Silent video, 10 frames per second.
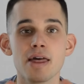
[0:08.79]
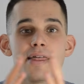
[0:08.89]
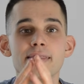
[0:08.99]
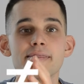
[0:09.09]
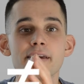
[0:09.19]

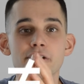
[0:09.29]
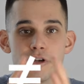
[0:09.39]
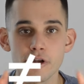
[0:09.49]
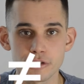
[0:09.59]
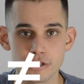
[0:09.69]
They are
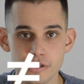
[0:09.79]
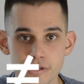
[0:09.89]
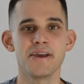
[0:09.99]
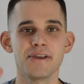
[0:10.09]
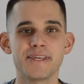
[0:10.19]
not.
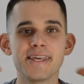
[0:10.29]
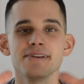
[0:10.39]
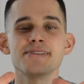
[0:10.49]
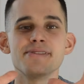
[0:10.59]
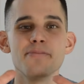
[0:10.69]

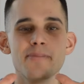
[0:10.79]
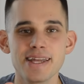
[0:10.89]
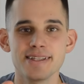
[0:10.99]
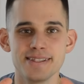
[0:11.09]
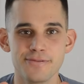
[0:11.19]
Here's the
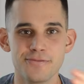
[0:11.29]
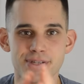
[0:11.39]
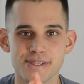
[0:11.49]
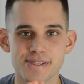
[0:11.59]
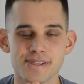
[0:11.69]
main
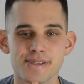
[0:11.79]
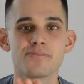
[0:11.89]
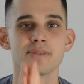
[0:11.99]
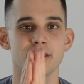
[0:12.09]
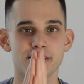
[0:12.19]
difference.
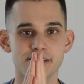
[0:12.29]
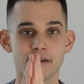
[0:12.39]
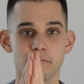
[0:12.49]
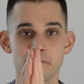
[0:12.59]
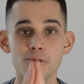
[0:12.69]

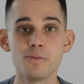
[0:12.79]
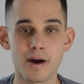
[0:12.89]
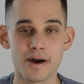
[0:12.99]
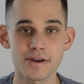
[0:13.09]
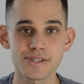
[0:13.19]
Shampoo
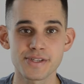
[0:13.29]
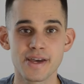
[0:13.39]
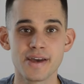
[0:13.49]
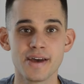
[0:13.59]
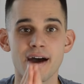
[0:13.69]
bars
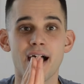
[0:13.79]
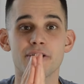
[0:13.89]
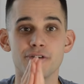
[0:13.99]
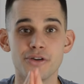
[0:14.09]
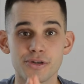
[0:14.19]

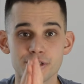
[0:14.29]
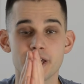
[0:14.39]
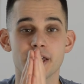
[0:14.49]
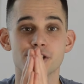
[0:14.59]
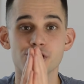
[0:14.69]
are not
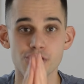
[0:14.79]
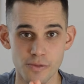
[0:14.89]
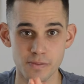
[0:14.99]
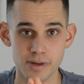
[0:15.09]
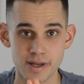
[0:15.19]
a
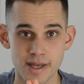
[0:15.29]
soap.